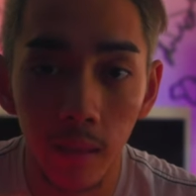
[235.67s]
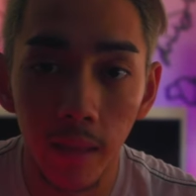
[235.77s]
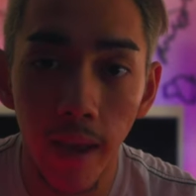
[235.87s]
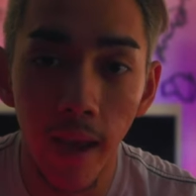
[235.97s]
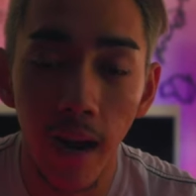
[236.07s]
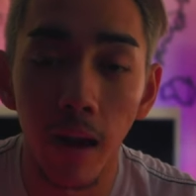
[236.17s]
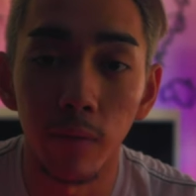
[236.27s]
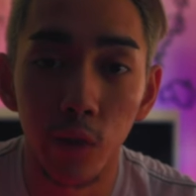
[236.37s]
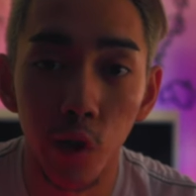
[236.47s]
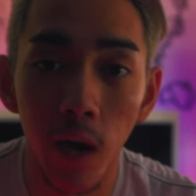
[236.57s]
that
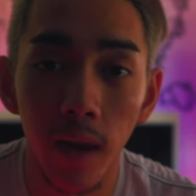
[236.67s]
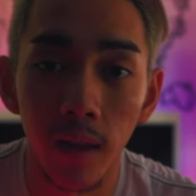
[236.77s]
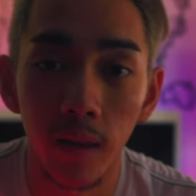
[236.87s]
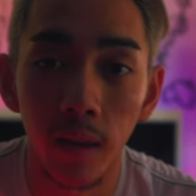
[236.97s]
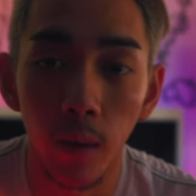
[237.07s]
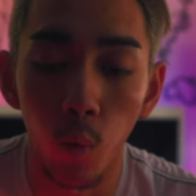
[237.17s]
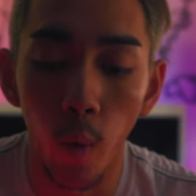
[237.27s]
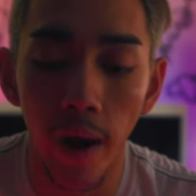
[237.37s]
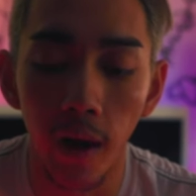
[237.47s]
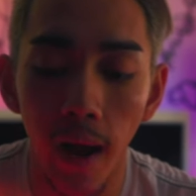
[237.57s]
I've shot
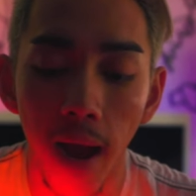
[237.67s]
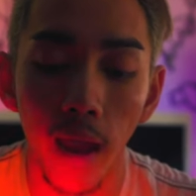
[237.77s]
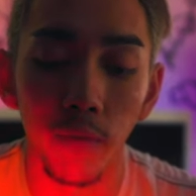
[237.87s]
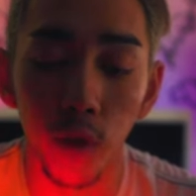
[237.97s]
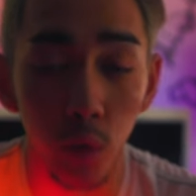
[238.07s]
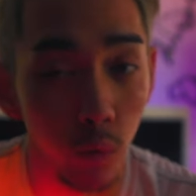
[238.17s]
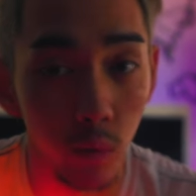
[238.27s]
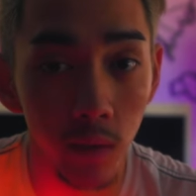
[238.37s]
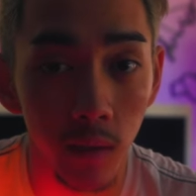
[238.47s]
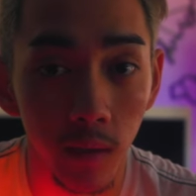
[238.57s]
where I have
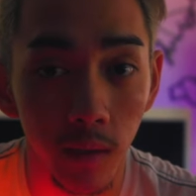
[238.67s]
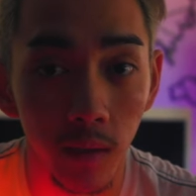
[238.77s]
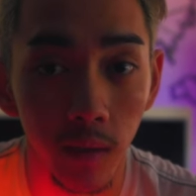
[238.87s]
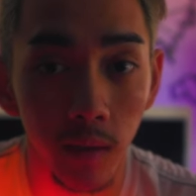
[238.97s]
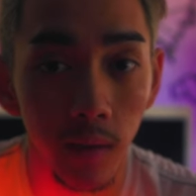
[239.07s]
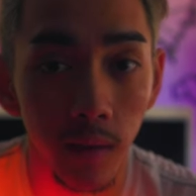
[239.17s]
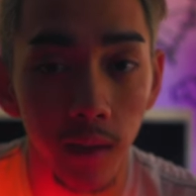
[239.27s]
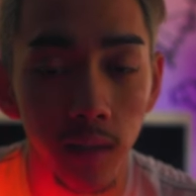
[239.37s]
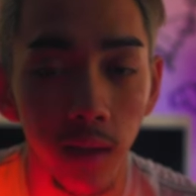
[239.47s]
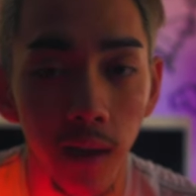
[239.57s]
used
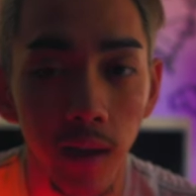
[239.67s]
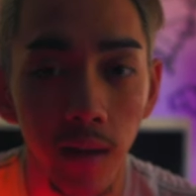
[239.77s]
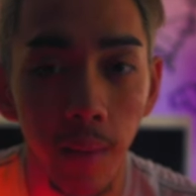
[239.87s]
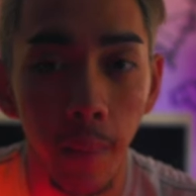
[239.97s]
this light,